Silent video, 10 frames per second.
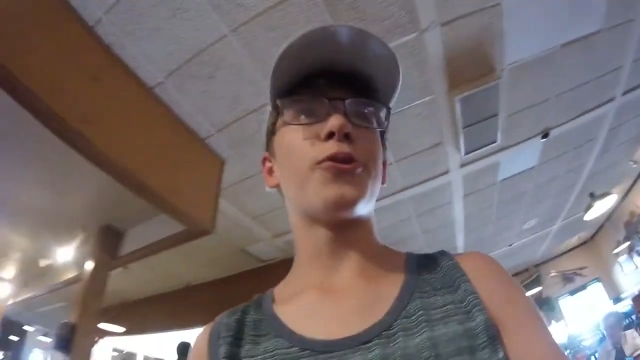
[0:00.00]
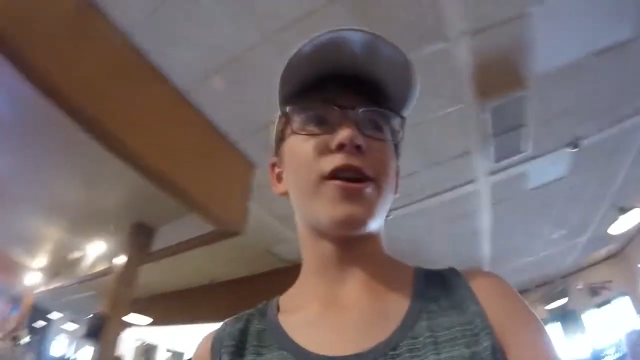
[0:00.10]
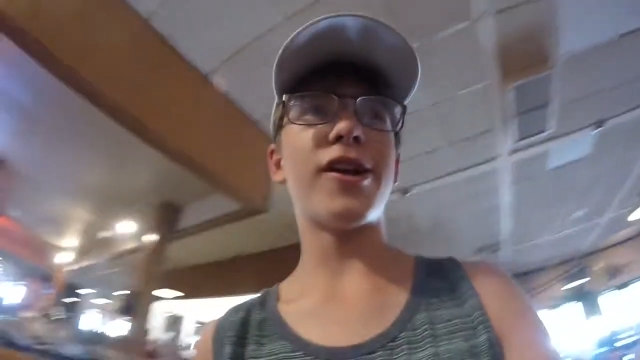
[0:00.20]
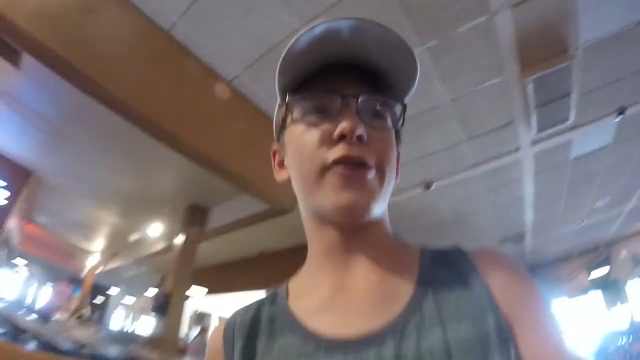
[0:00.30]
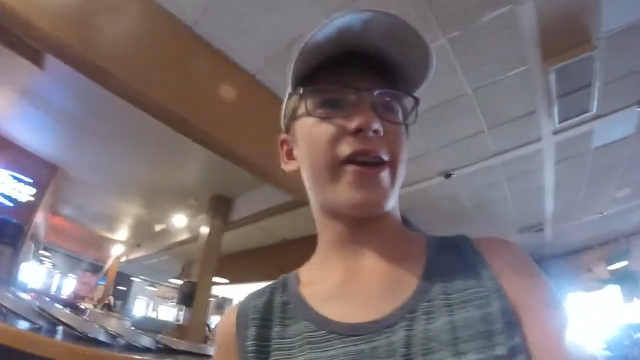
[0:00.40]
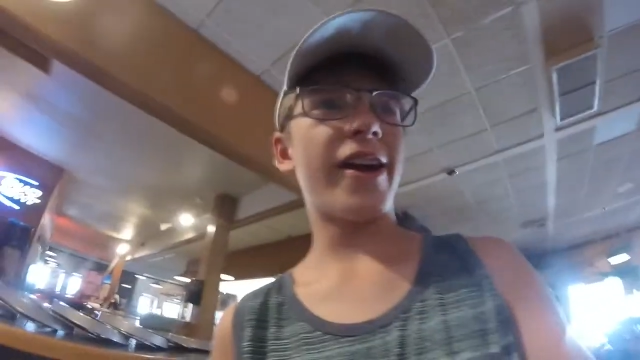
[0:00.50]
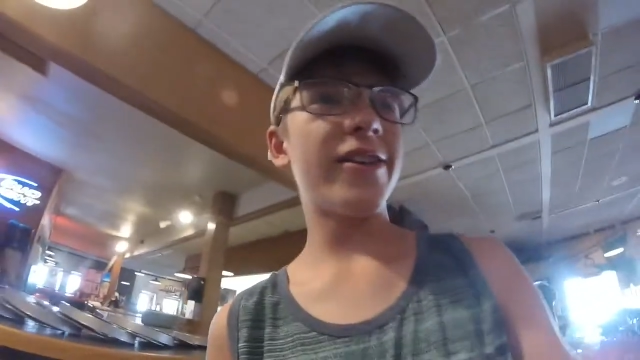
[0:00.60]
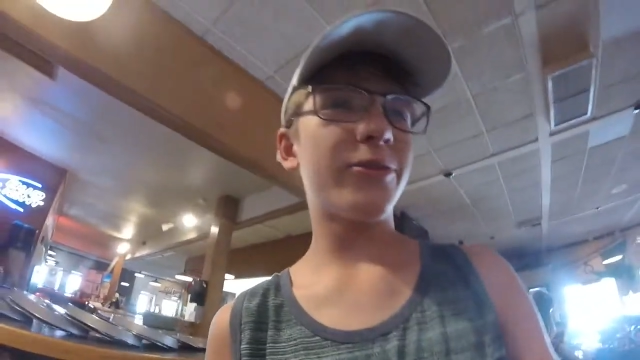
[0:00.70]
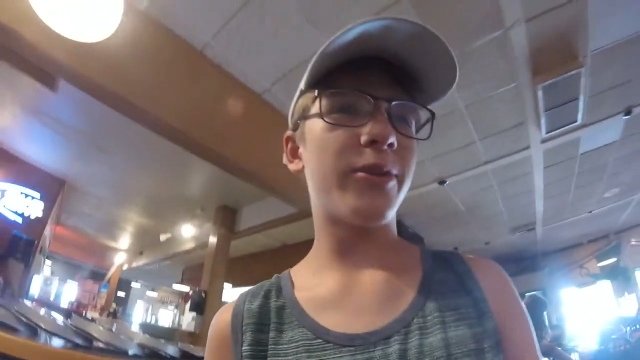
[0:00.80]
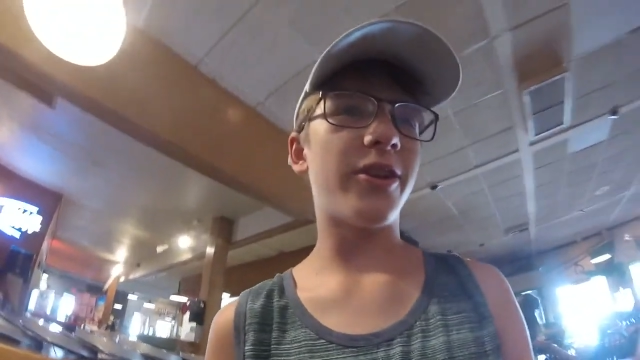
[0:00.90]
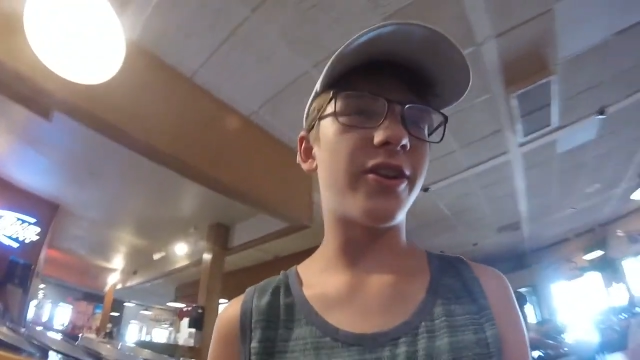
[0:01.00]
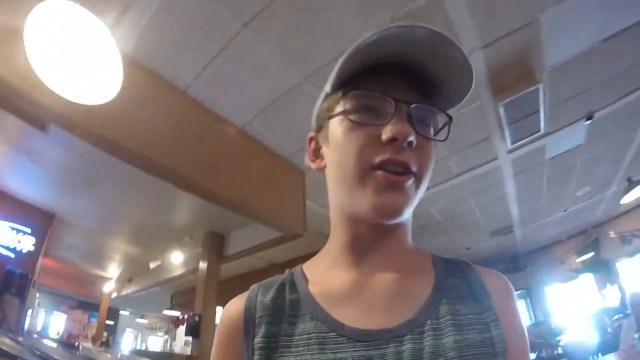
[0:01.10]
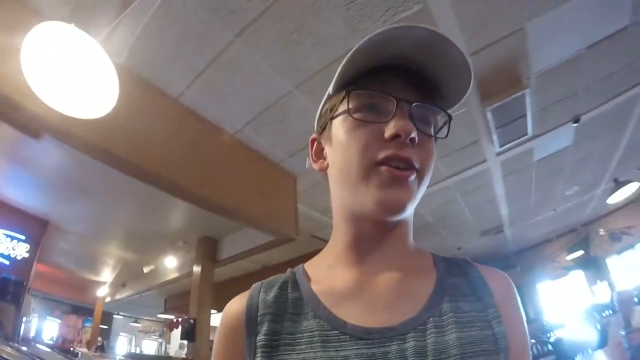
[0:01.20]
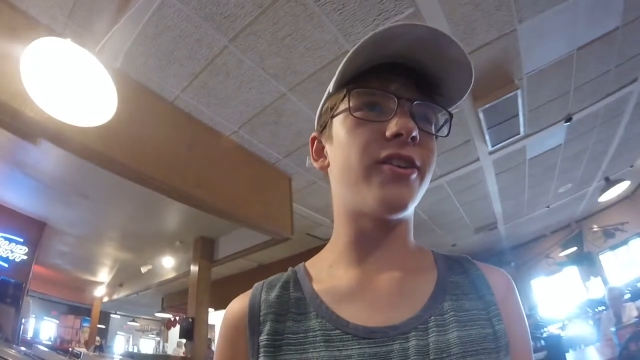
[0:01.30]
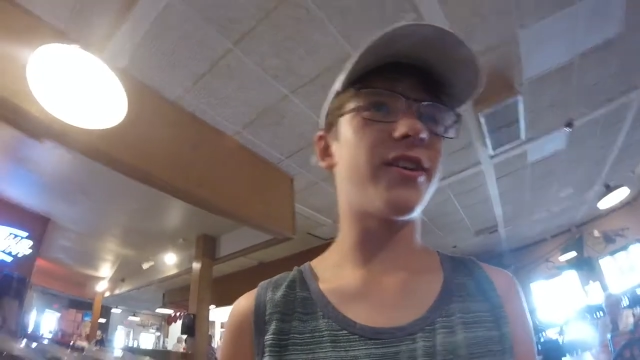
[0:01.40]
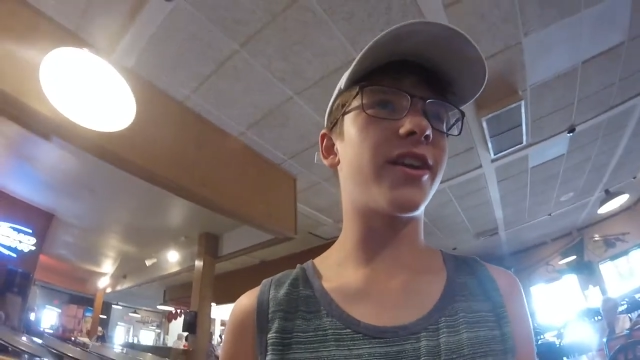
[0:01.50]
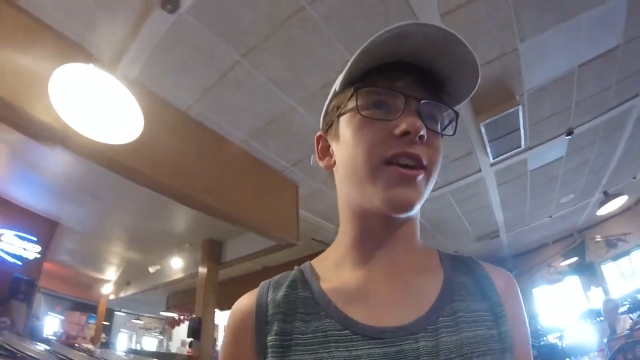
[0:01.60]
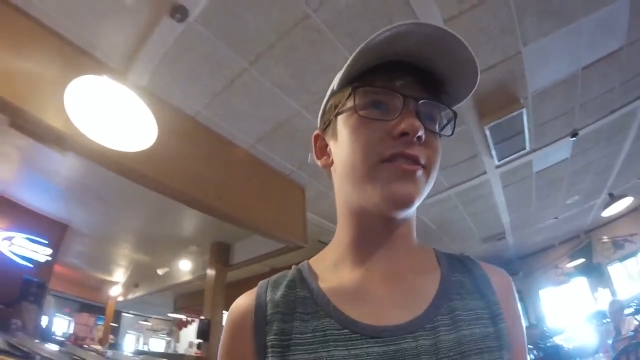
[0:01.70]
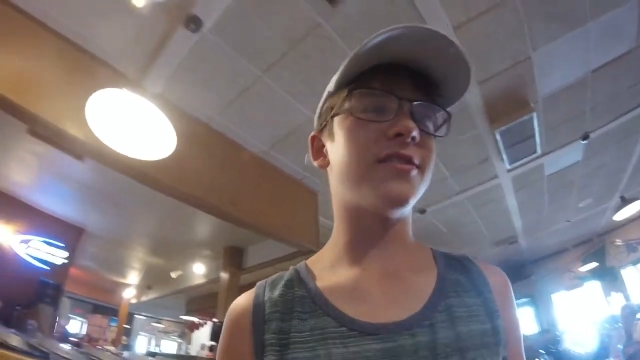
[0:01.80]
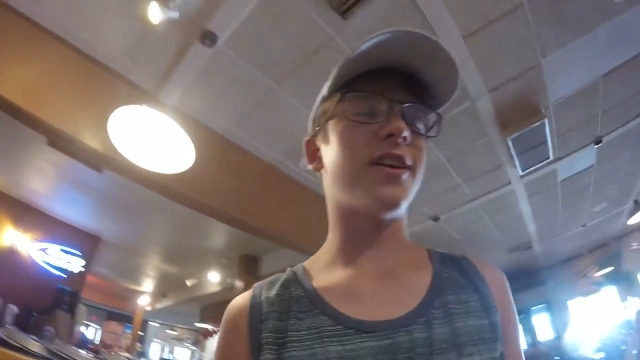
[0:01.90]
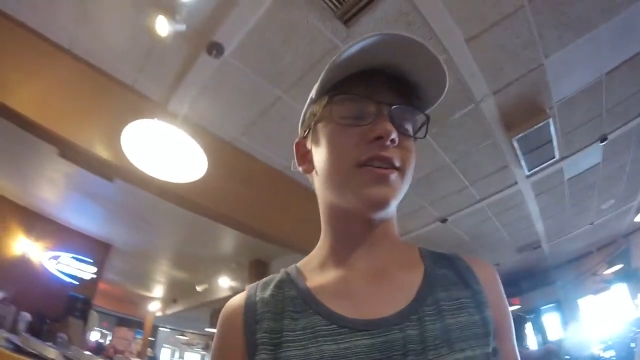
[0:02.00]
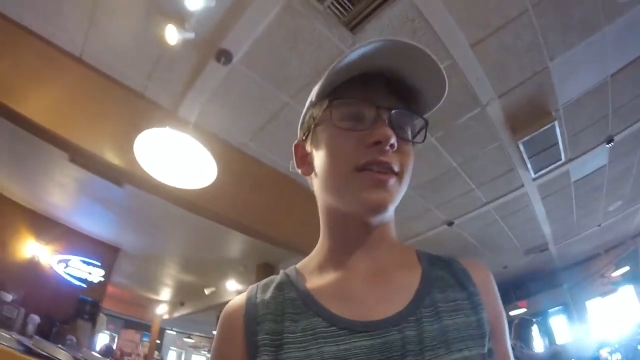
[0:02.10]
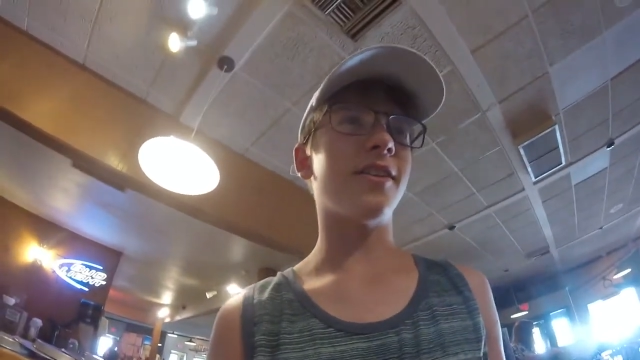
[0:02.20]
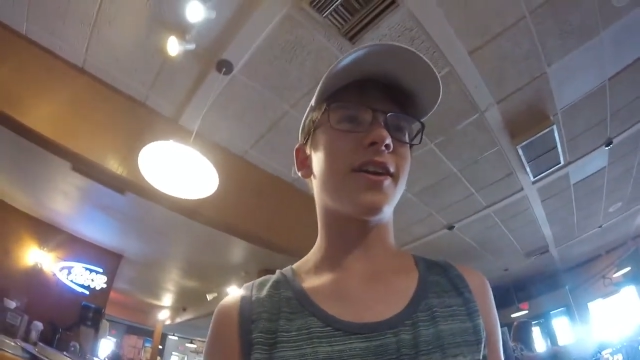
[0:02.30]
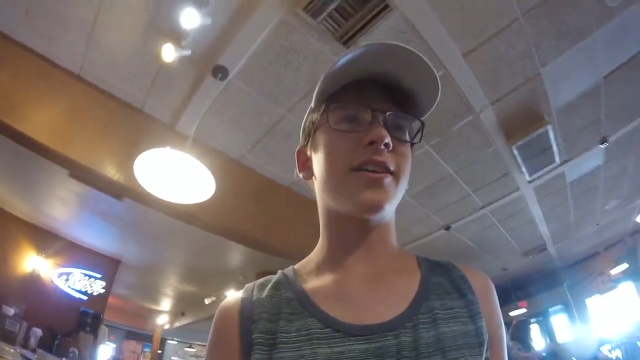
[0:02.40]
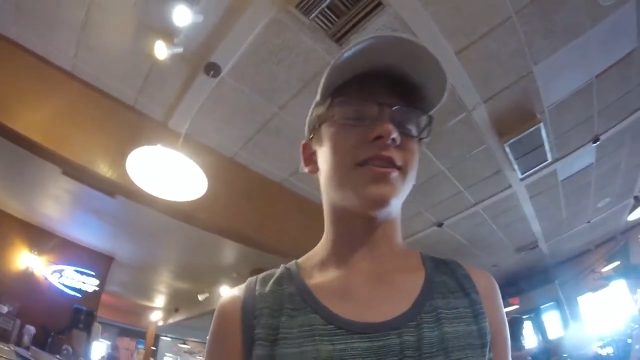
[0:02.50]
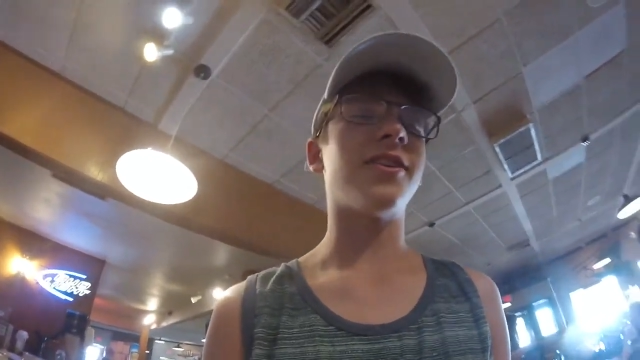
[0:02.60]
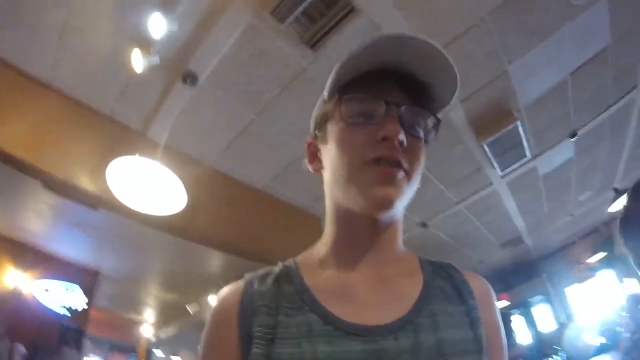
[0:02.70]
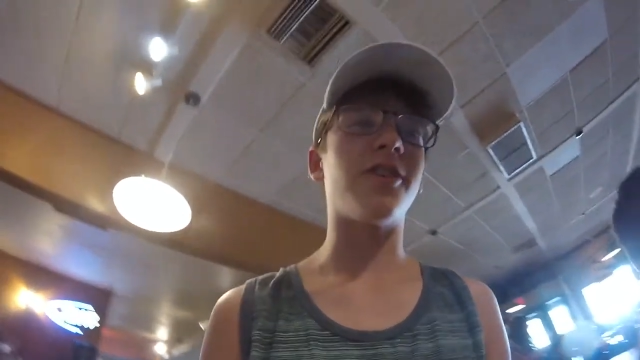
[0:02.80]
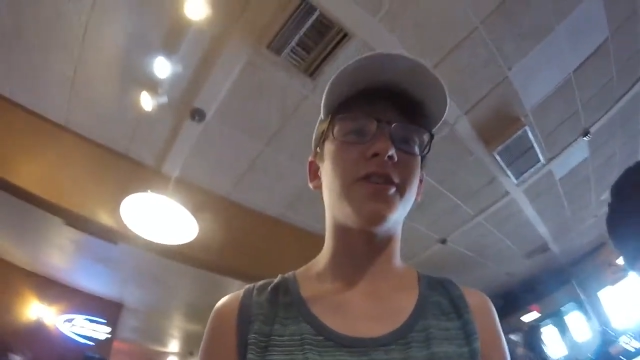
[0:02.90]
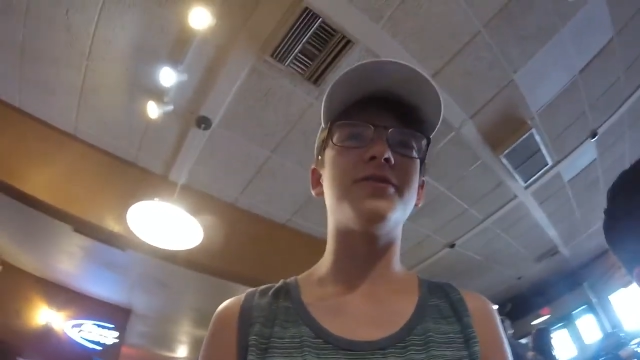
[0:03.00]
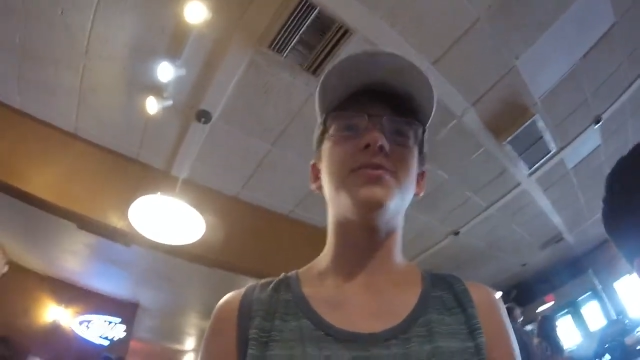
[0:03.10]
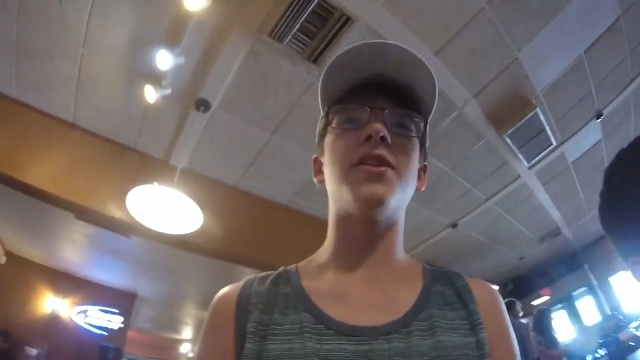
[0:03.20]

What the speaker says: right now, guys, we are here again, like I said earlier, at